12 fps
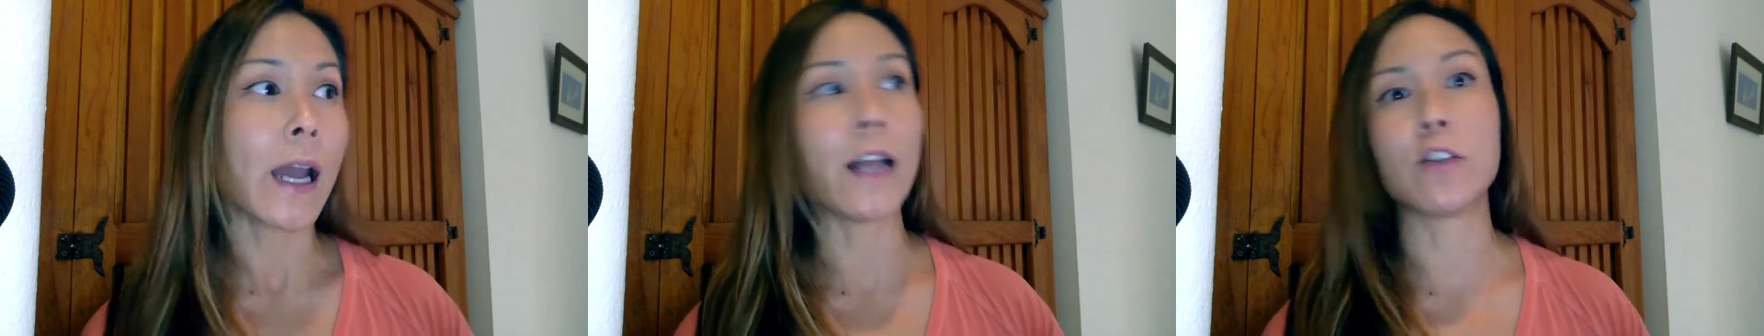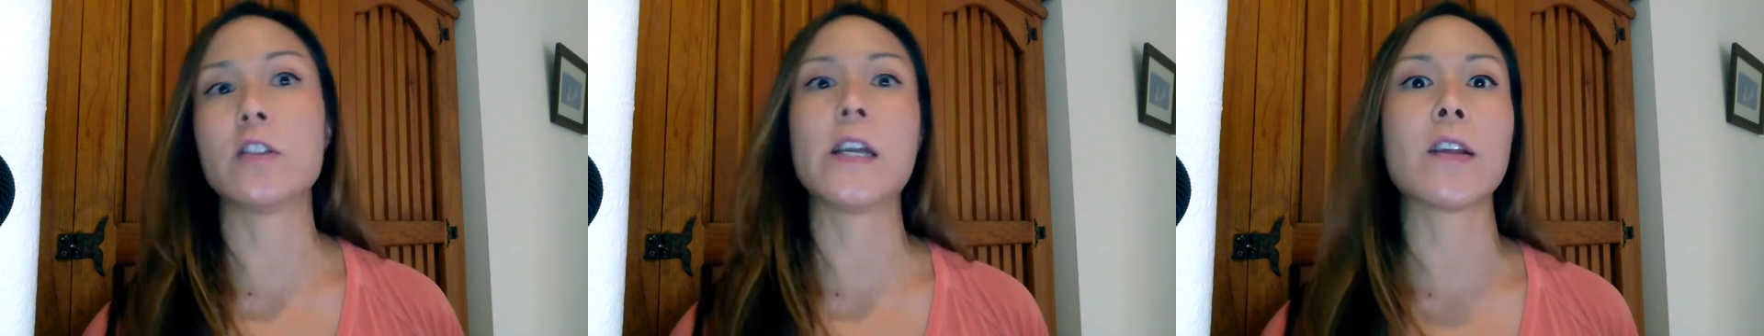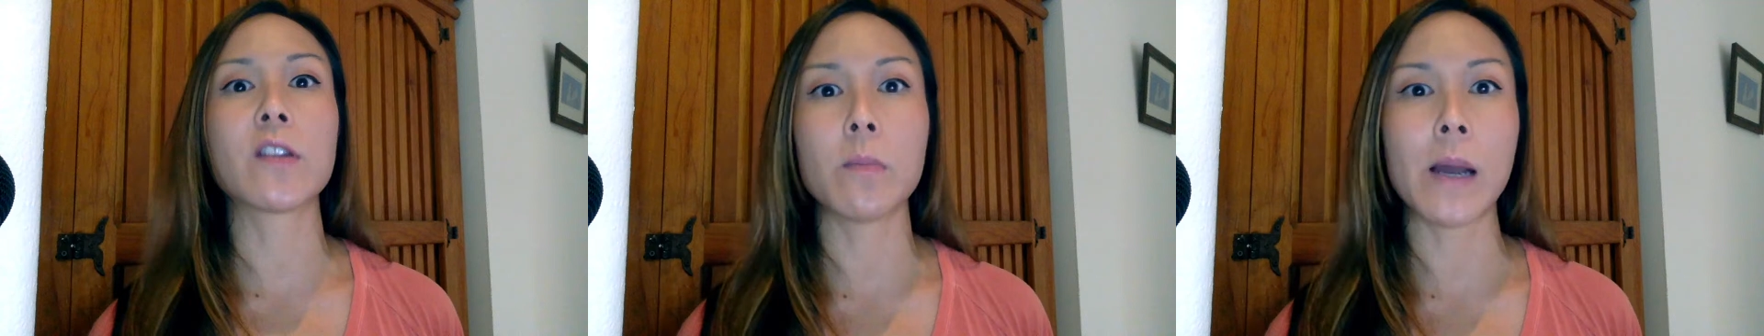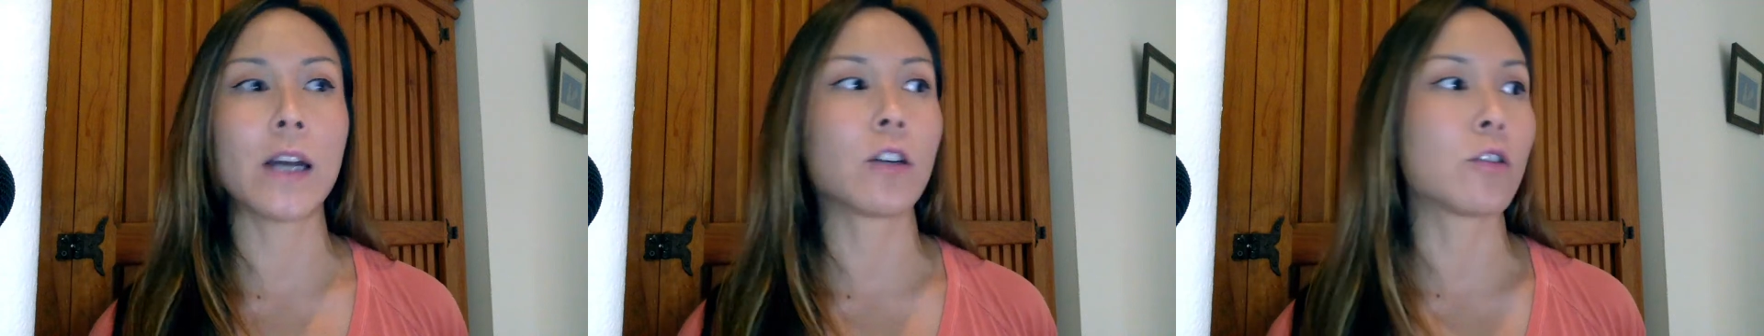and to take a
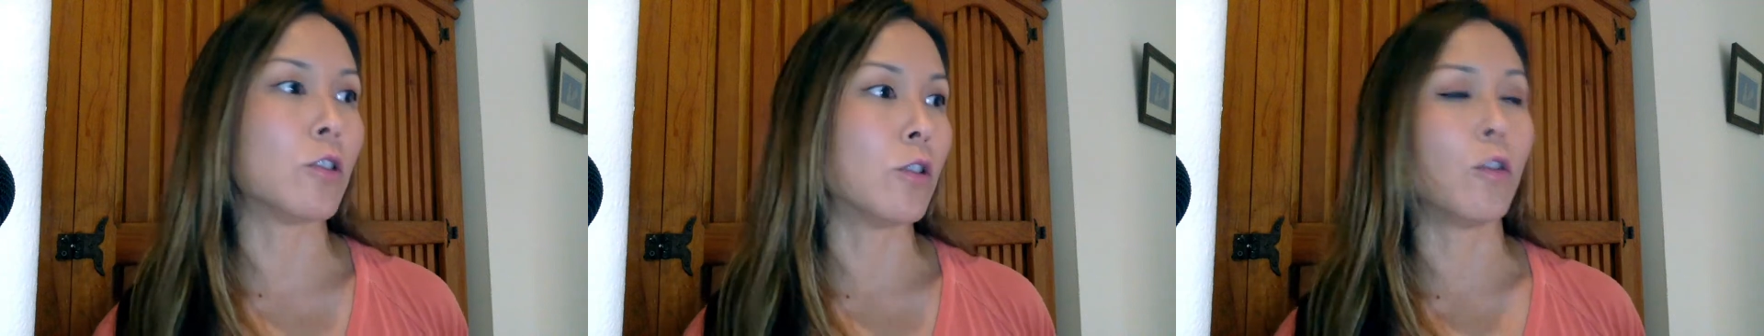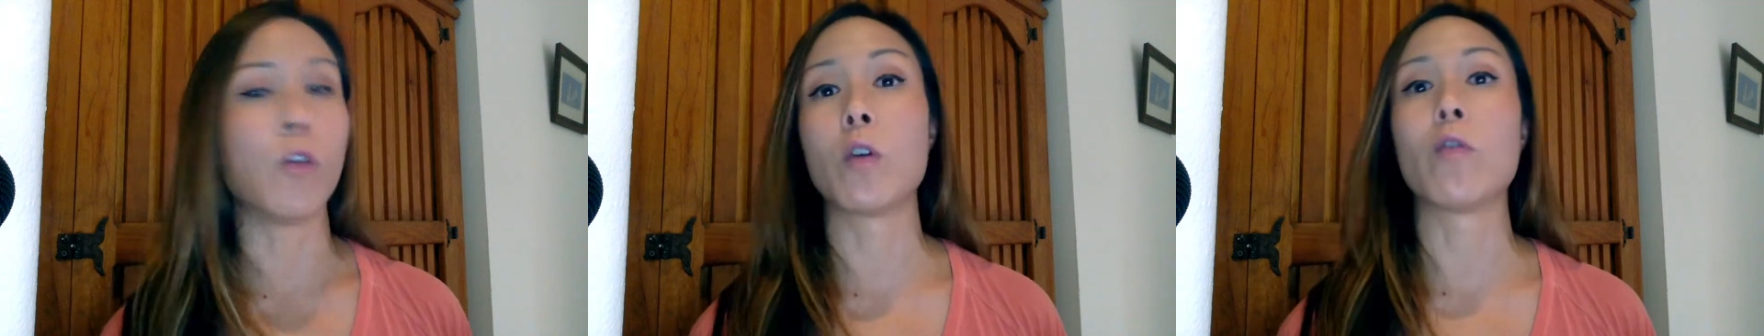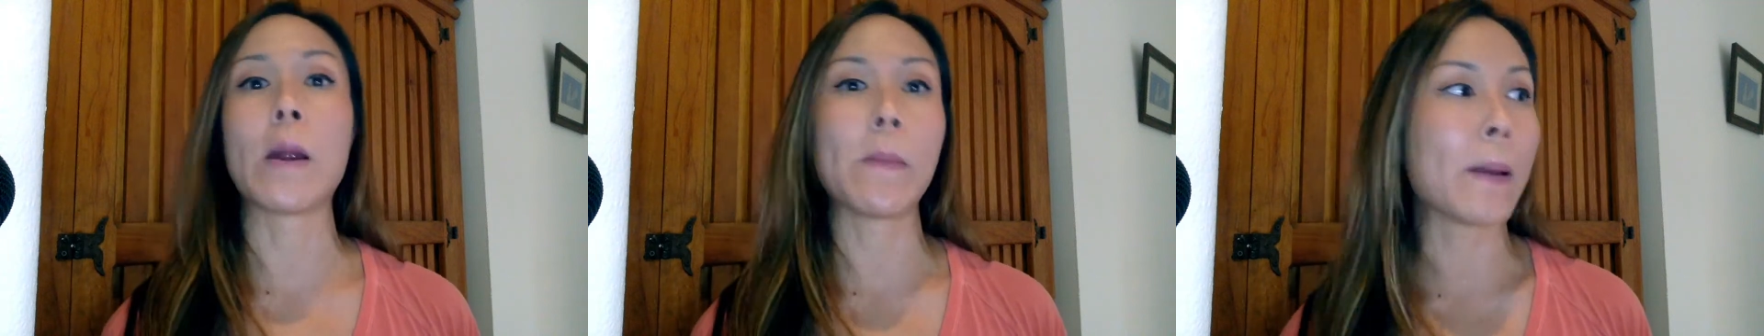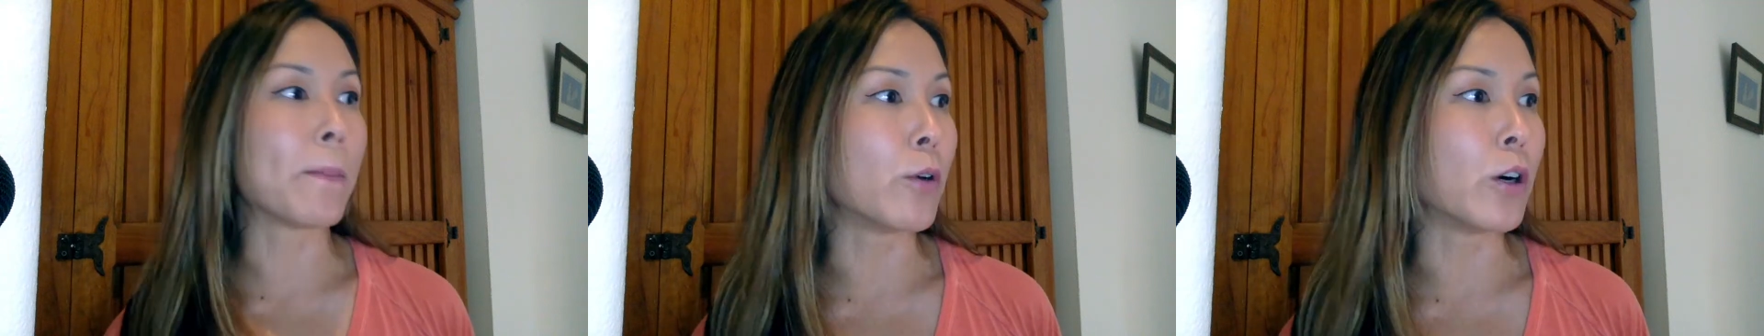sabbatical or write
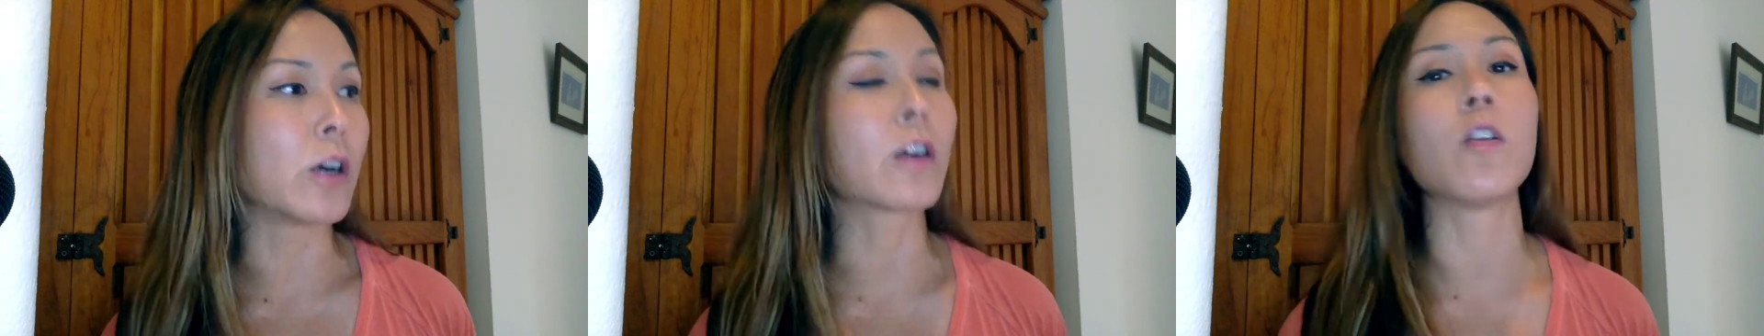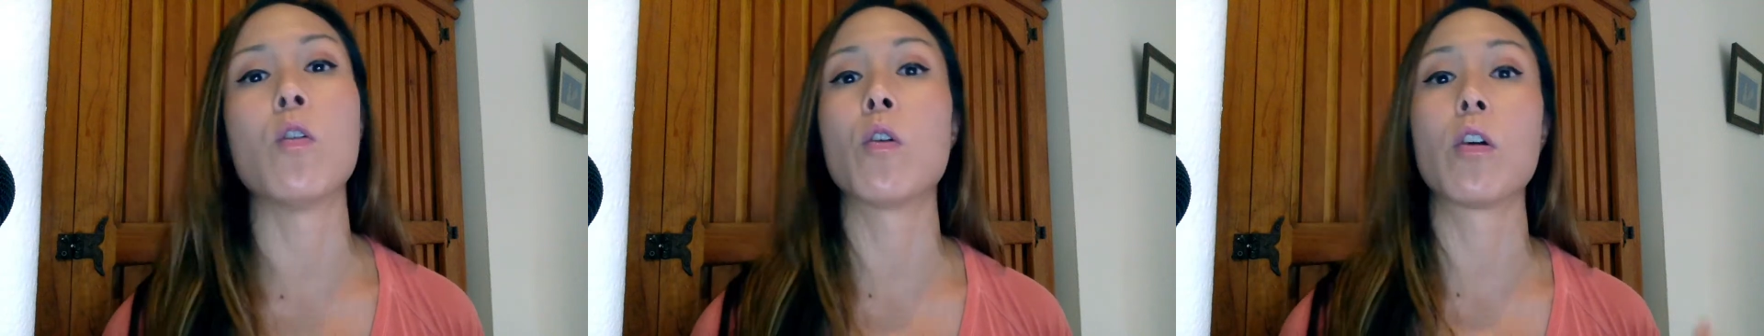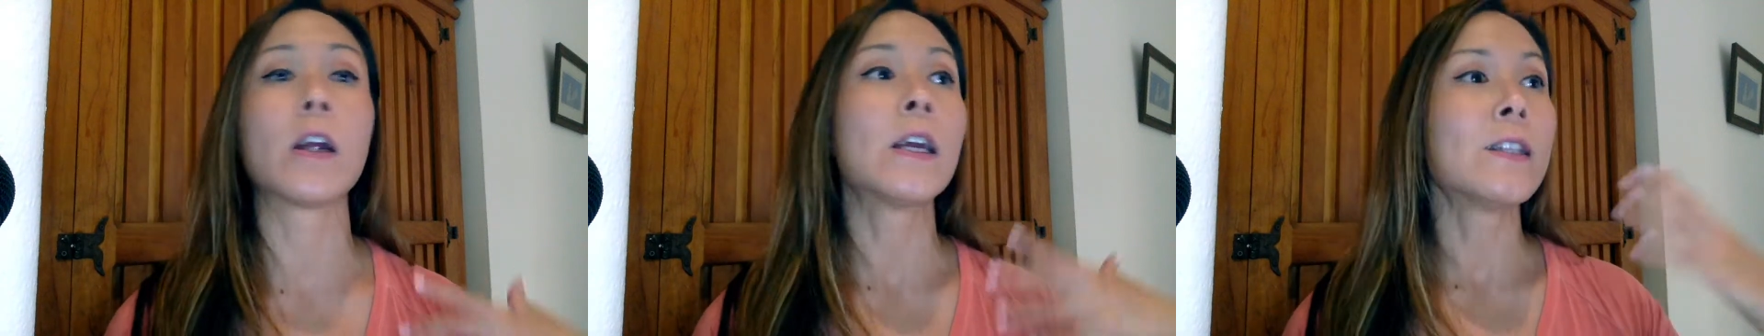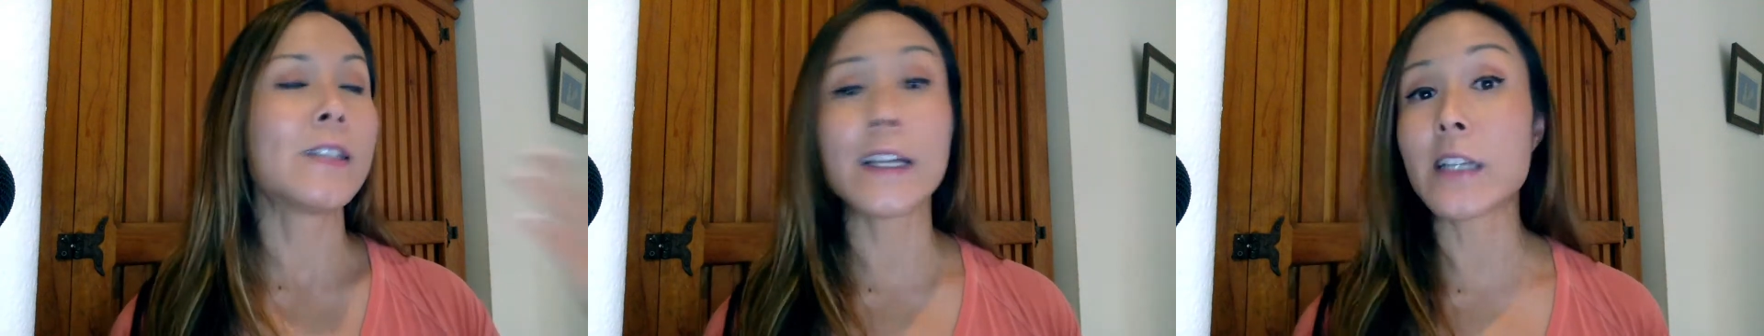my book or
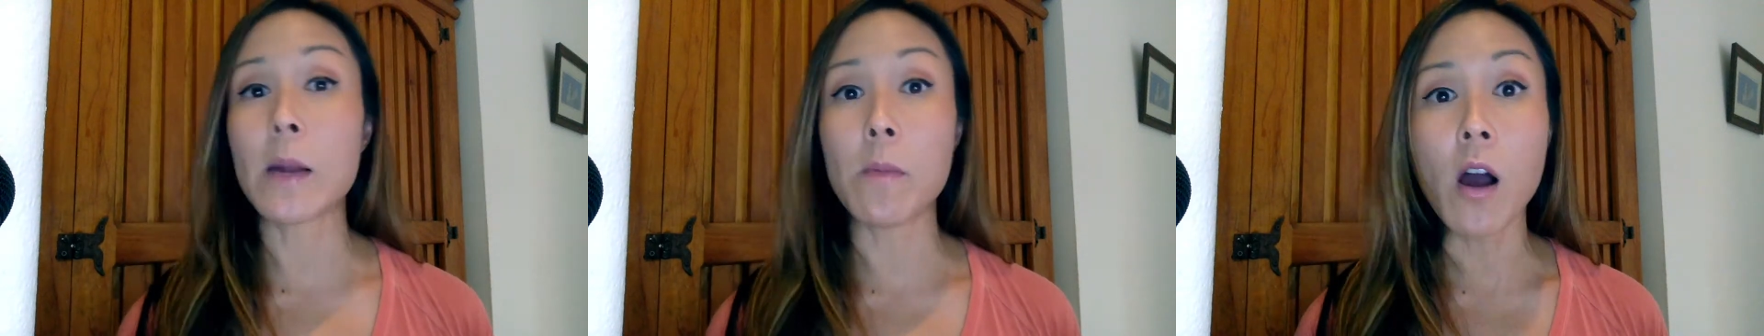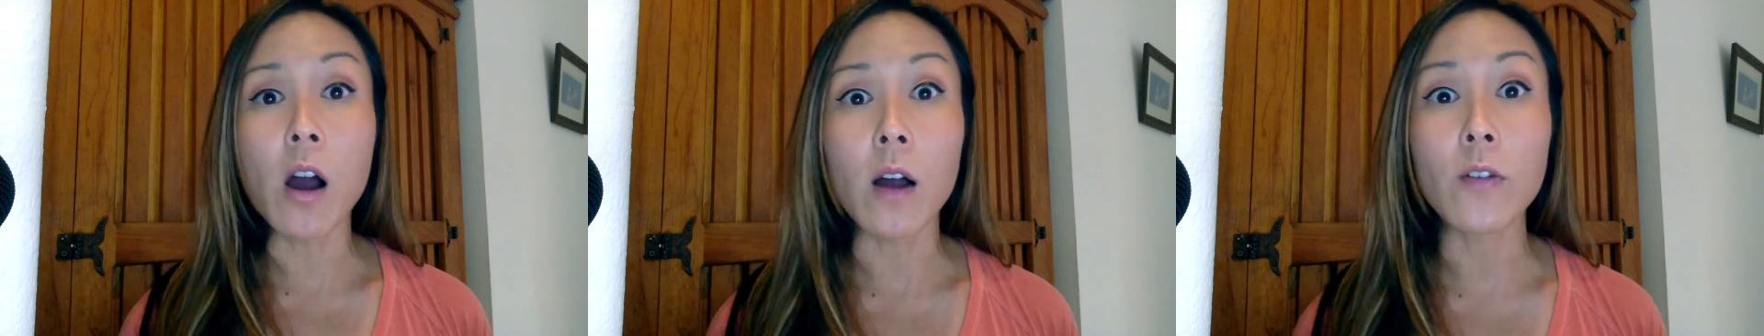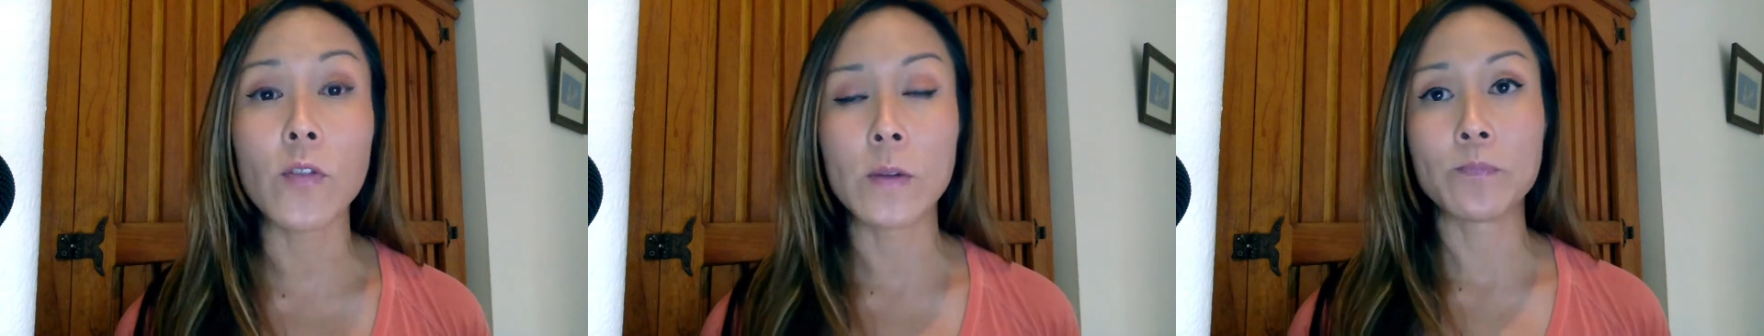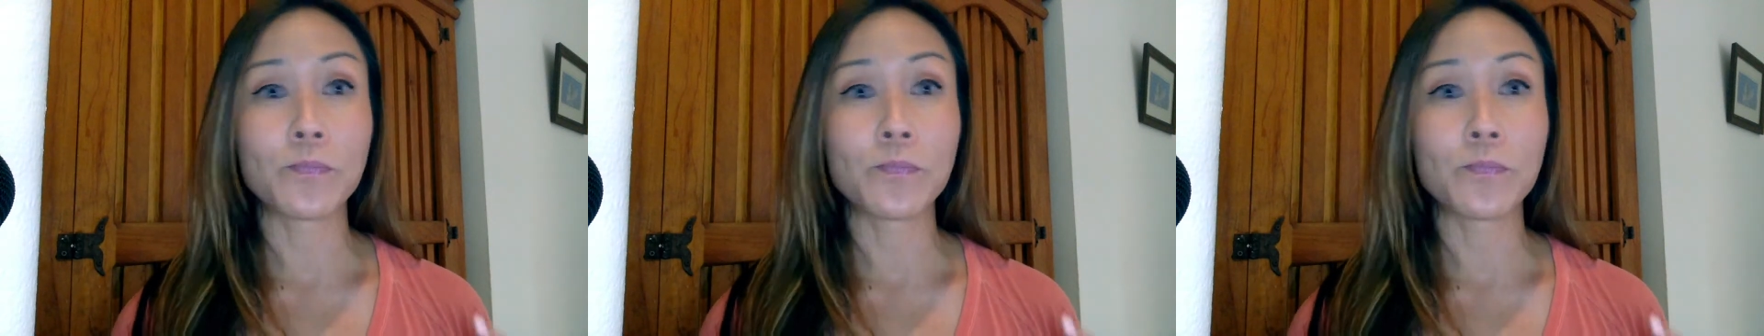take time off,